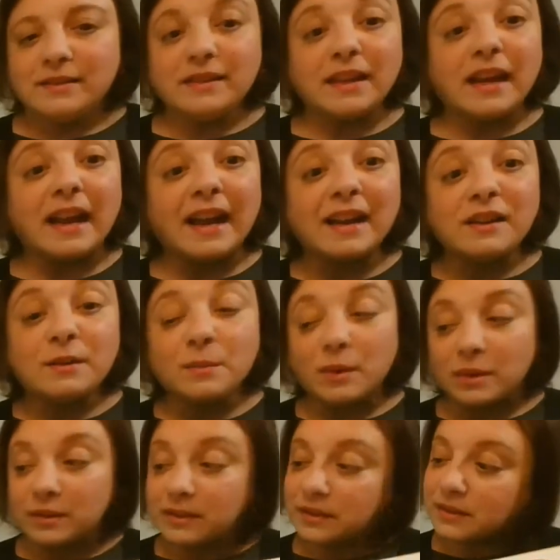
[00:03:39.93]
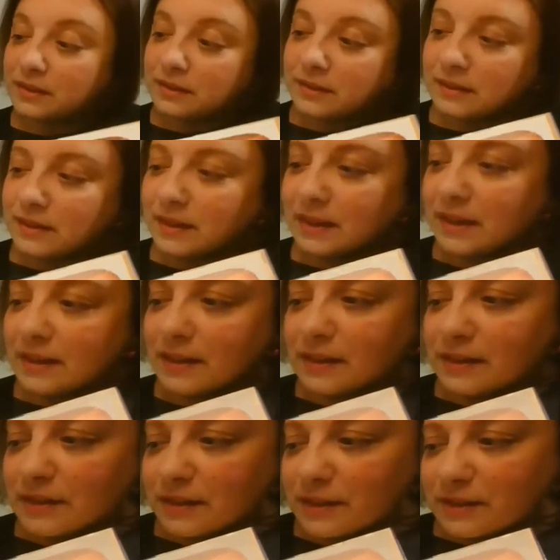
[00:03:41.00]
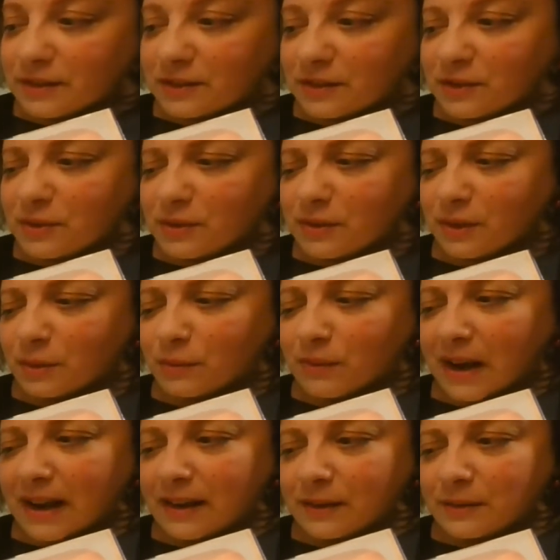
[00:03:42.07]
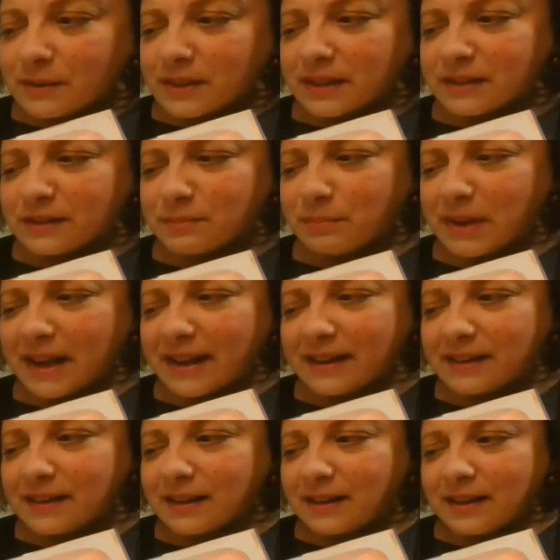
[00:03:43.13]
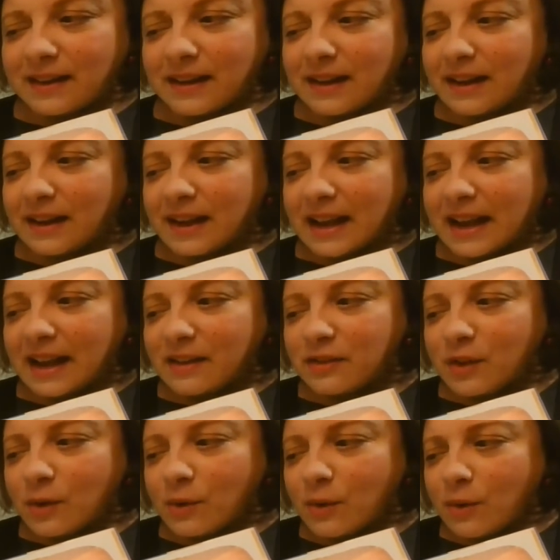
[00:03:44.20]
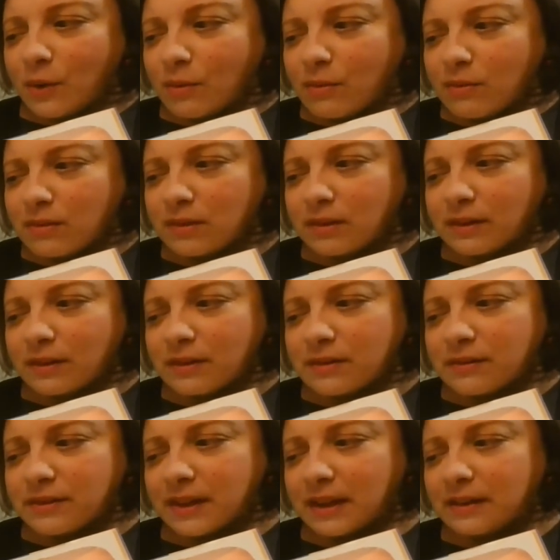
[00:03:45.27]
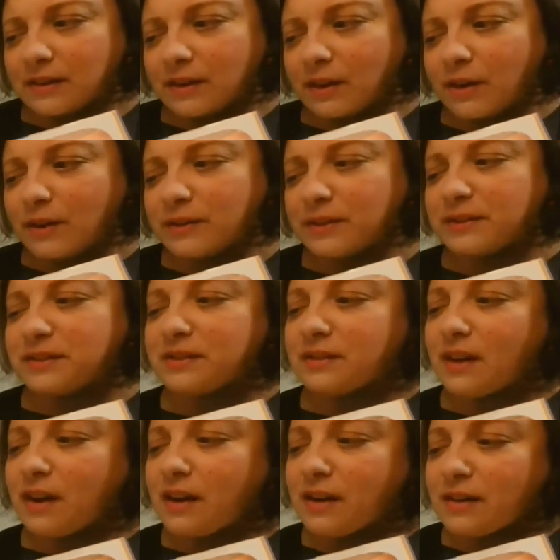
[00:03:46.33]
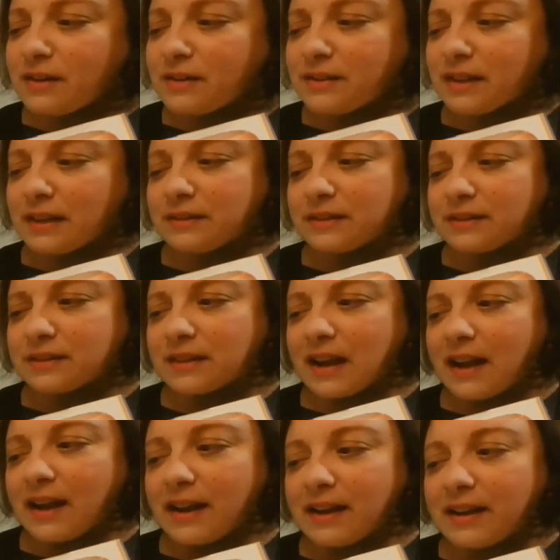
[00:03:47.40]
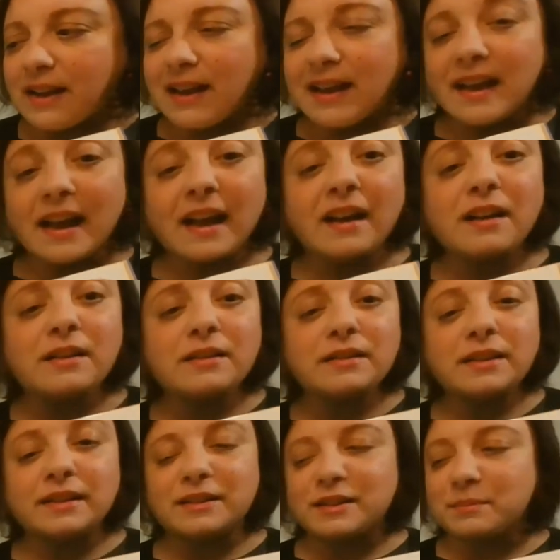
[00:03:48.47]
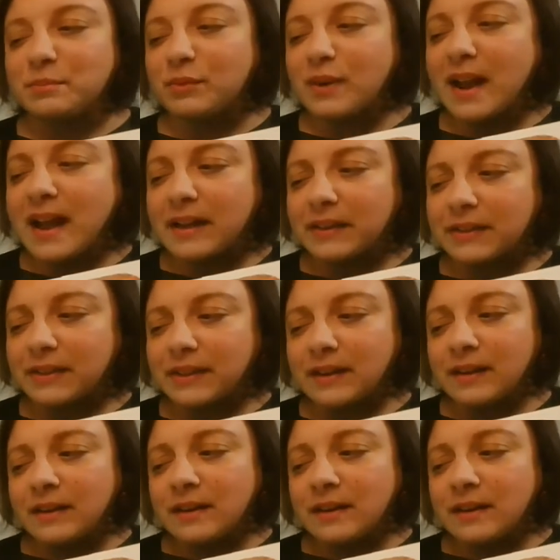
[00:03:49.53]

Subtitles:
The animals stood around his bed, and the whole earth and all the stars and sky held its breath.